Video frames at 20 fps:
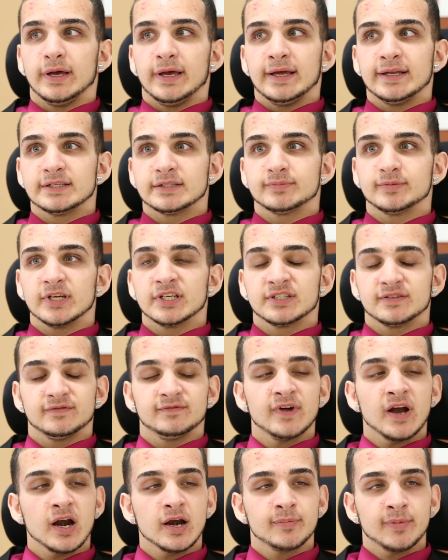it's
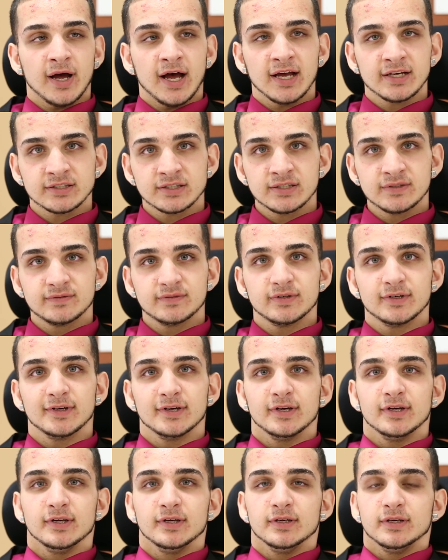very positive.
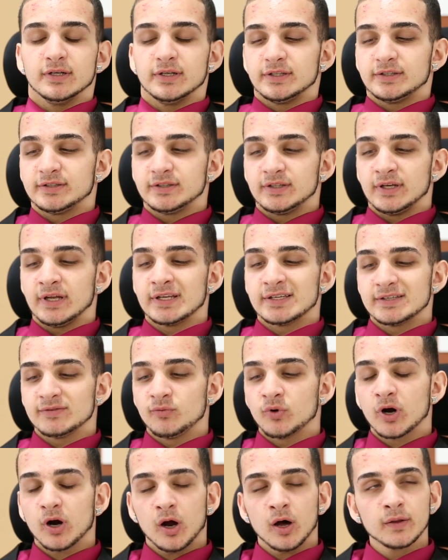
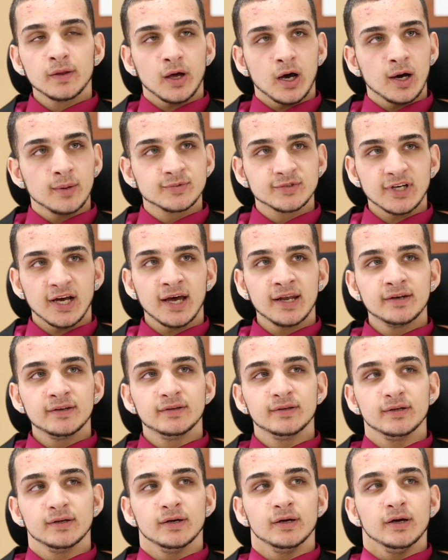We're on the upside.
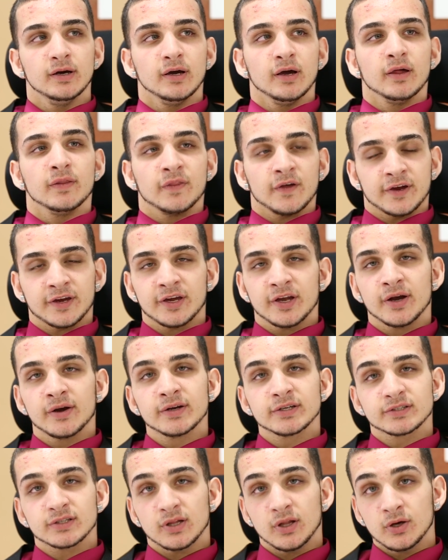The cure
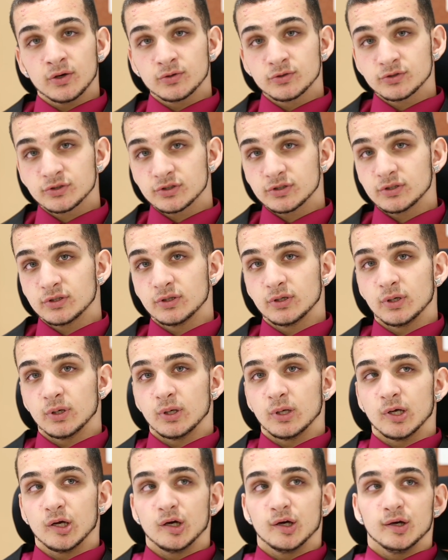is close,
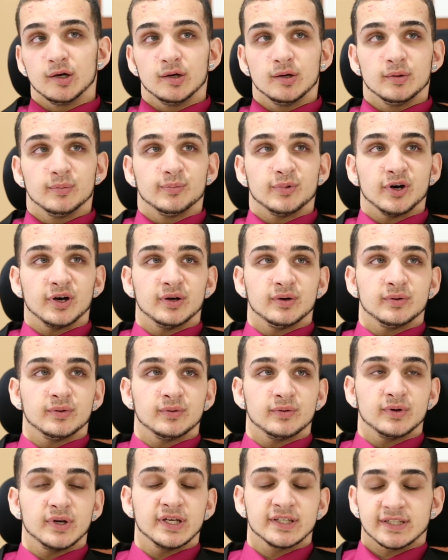but
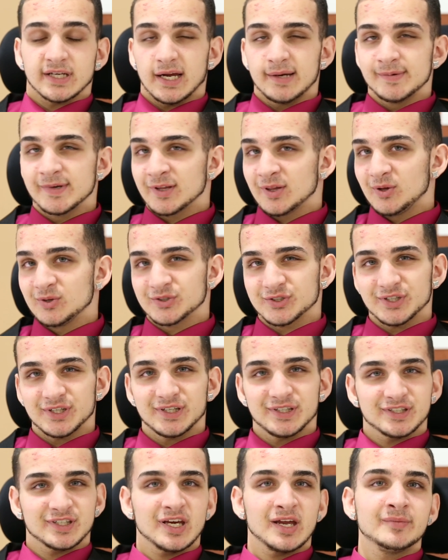it's gotta be closer.
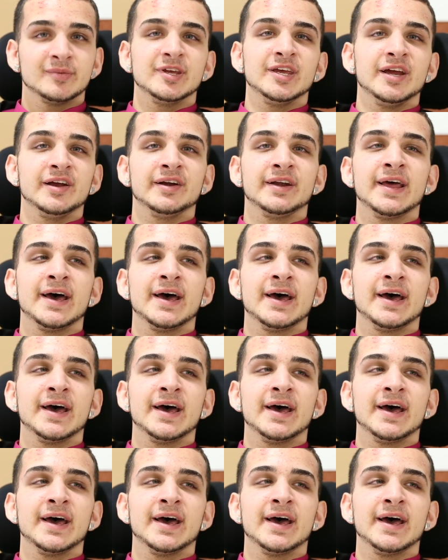It's gotta be here